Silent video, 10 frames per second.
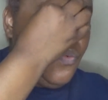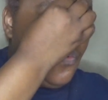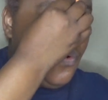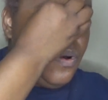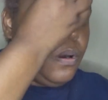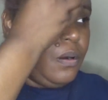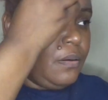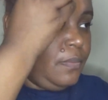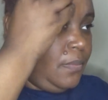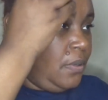
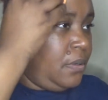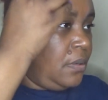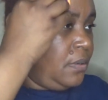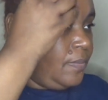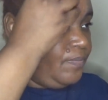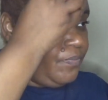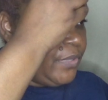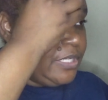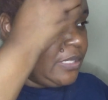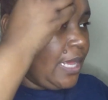warm.
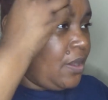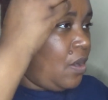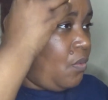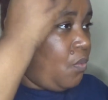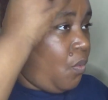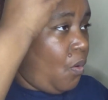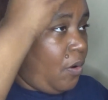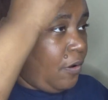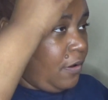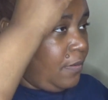It's like a
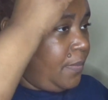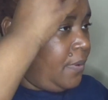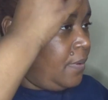warm